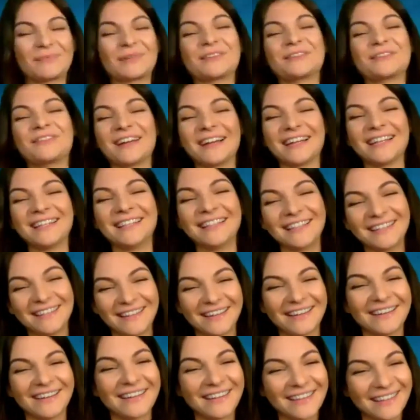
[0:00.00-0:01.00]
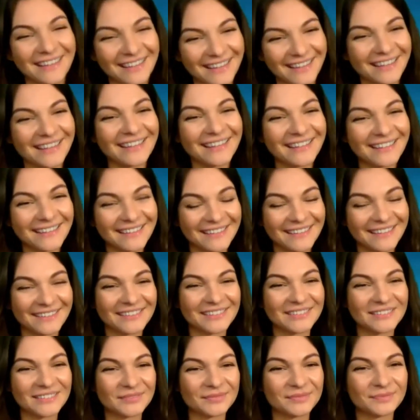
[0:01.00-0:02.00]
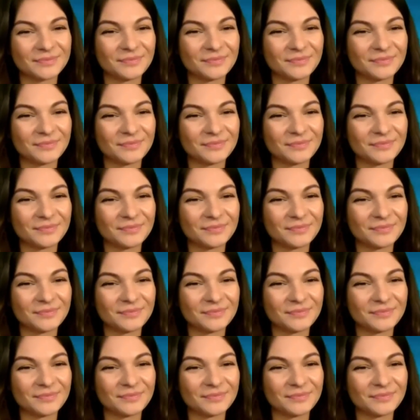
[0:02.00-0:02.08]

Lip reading: good. Definitely I'm improving, because I